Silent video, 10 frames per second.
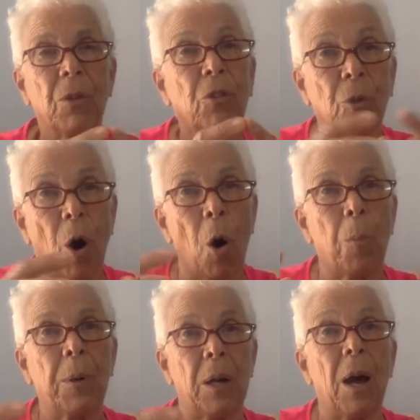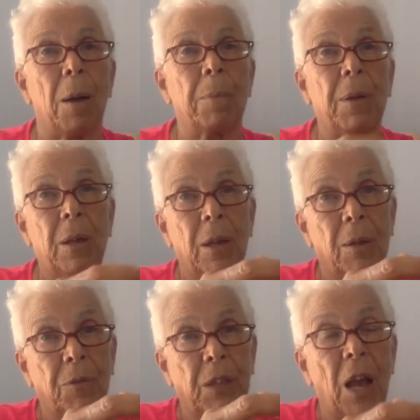to open up
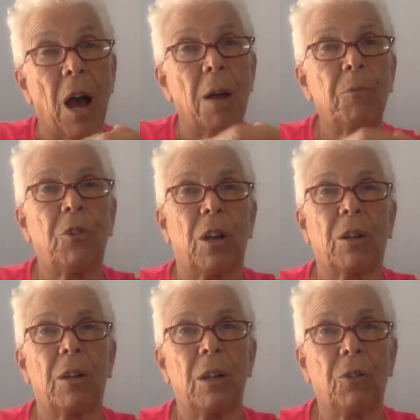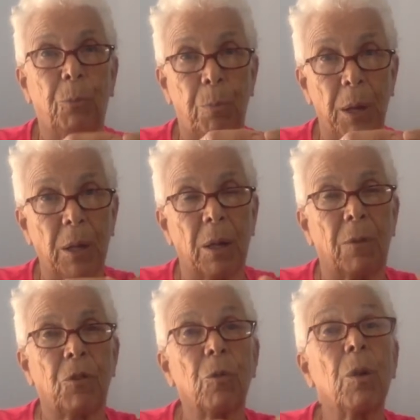if the object is big
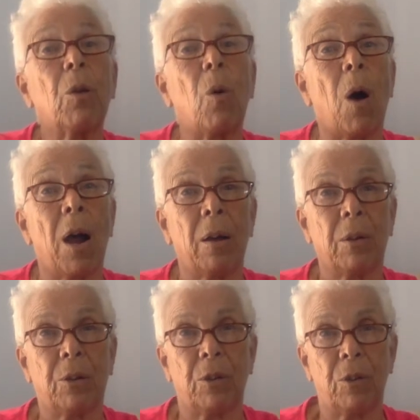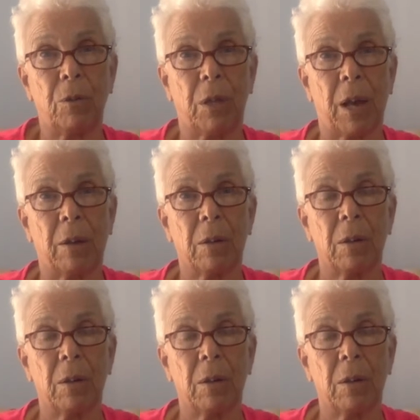enough to require it to do that.